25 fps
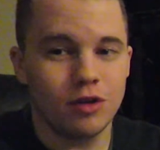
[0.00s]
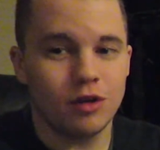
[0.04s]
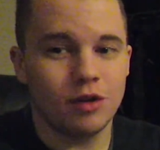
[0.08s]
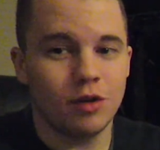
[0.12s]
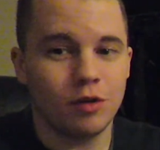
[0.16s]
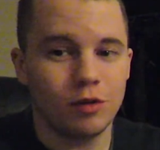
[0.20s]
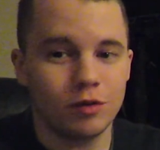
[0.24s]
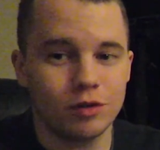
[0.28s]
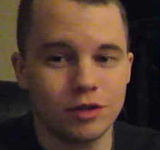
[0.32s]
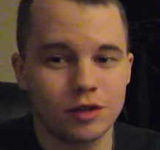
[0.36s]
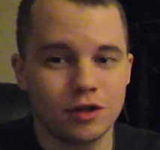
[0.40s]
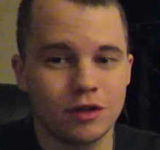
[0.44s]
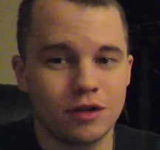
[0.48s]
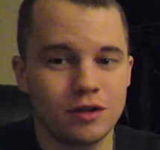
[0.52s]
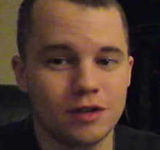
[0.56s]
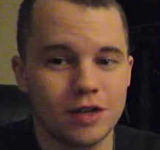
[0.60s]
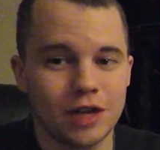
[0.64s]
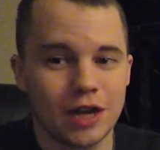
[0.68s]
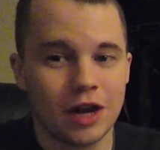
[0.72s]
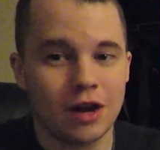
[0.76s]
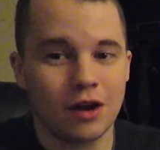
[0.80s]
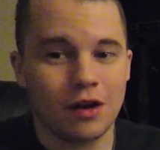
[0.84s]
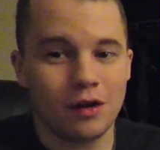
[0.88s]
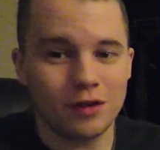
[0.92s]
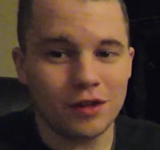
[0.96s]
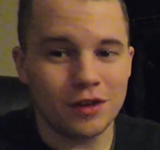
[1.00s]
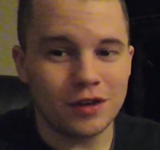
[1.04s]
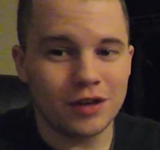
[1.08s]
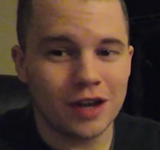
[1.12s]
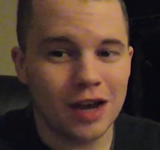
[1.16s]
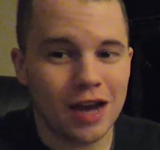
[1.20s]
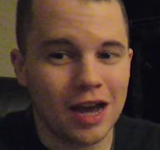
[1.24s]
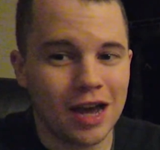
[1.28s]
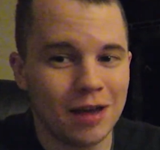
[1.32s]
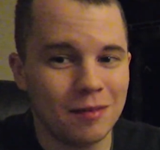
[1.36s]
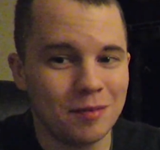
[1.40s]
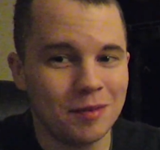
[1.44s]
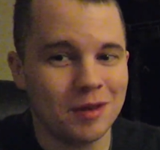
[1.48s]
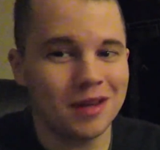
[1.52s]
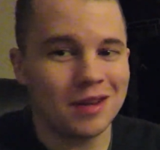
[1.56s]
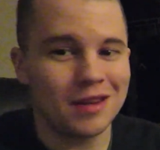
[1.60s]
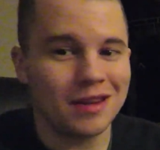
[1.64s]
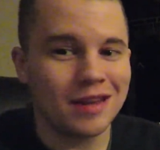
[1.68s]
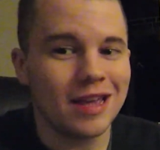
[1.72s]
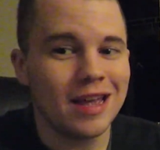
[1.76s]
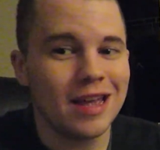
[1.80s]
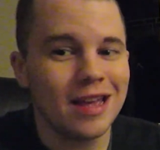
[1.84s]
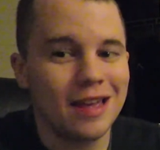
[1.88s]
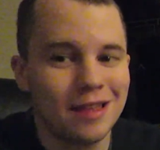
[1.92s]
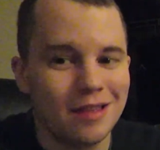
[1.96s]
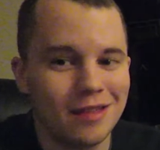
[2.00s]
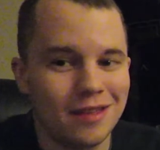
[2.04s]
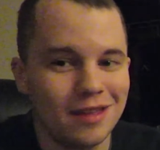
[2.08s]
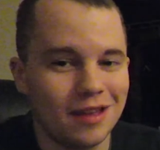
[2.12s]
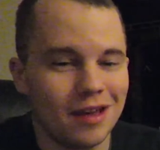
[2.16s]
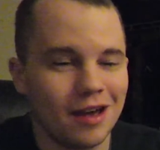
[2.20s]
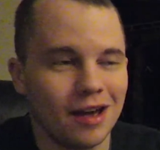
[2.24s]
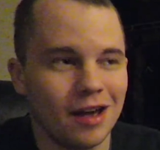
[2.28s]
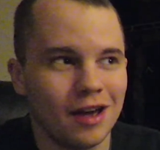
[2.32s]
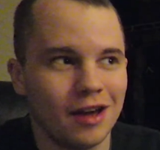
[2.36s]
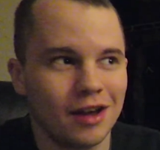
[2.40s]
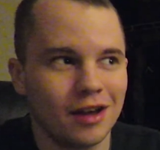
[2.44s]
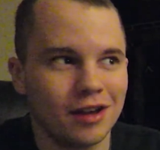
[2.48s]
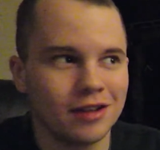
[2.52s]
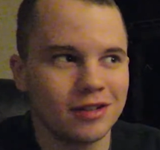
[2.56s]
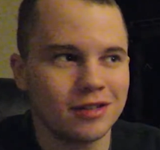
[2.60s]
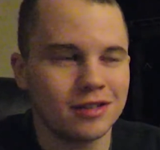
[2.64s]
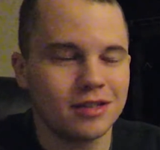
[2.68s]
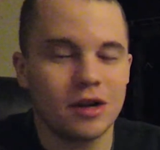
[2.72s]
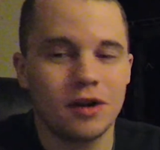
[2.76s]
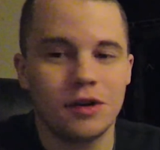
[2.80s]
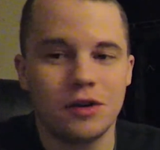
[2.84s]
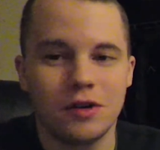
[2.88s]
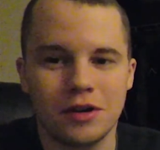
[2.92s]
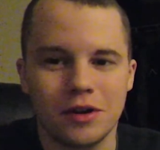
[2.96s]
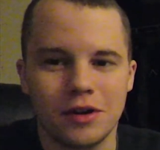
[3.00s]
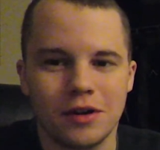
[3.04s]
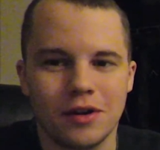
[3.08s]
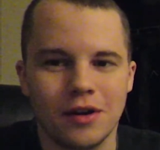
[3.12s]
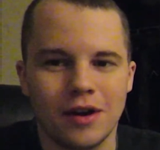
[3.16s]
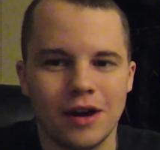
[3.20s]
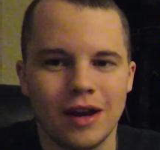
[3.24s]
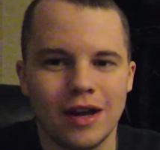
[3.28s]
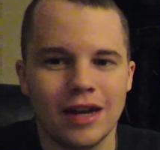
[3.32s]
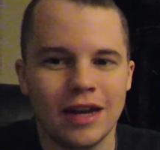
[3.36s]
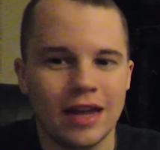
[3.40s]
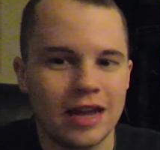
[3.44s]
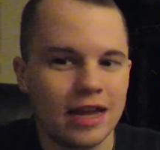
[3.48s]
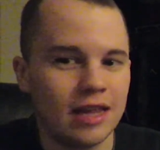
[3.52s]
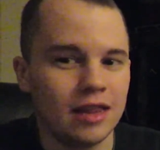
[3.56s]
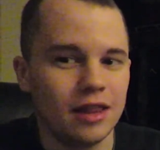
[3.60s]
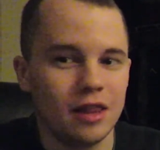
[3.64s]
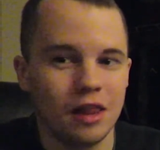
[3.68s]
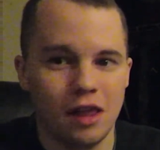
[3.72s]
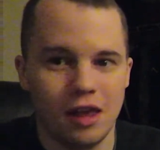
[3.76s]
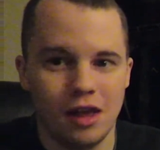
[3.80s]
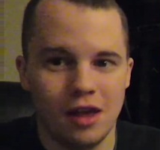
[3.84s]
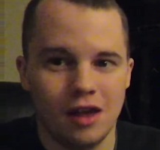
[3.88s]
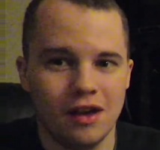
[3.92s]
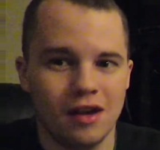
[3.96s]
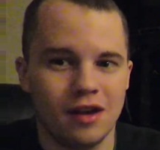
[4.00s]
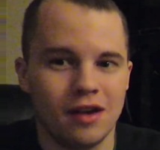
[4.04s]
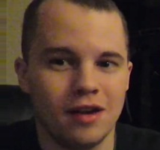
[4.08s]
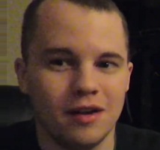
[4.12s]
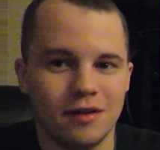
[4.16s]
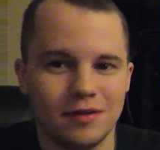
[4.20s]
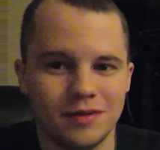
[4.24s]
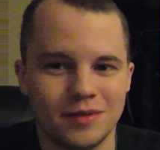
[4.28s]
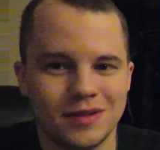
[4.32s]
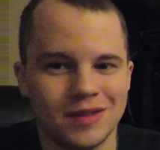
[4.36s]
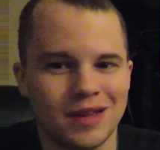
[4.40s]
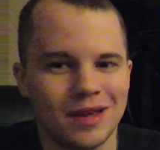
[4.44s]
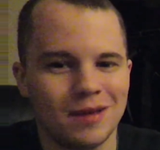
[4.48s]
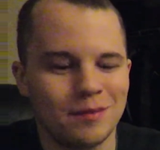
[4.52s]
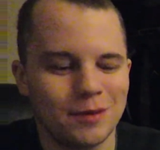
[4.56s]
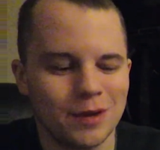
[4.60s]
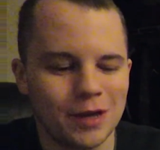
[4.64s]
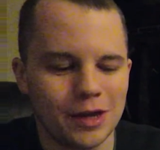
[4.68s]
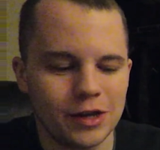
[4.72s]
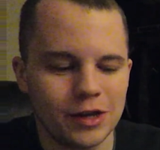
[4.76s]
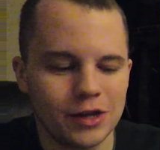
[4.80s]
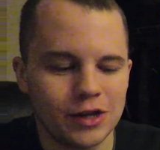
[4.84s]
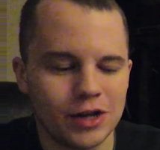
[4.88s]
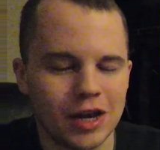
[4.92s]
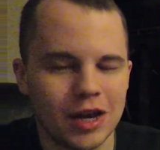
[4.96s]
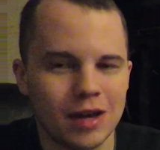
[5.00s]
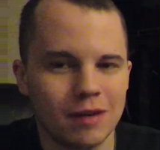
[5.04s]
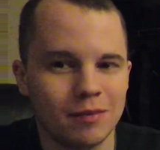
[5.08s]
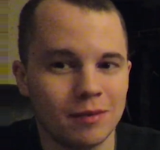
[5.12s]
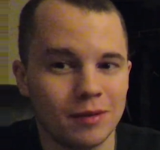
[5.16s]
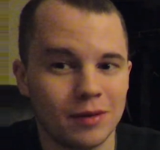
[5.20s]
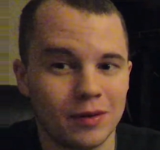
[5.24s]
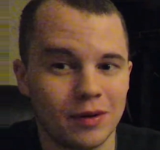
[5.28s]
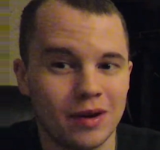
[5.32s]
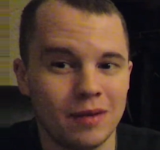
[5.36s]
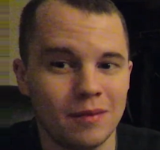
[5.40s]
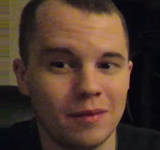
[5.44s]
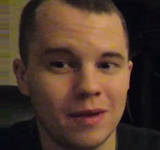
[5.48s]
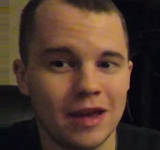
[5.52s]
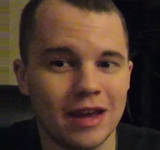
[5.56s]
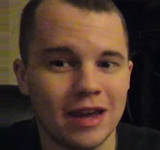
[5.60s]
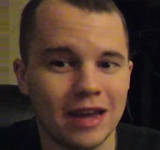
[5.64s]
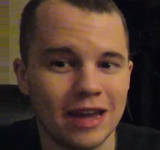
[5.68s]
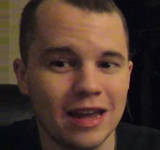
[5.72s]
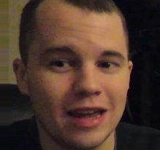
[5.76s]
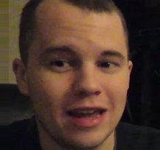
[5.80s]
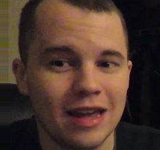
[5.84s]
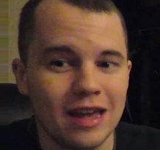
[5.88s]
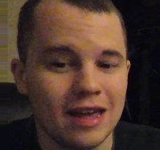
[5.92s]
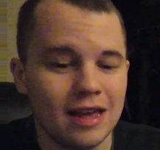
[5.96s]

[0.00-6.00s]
Old Screw Attack all the time, and Stuttering Craig, he loves NBA Jam, the remake.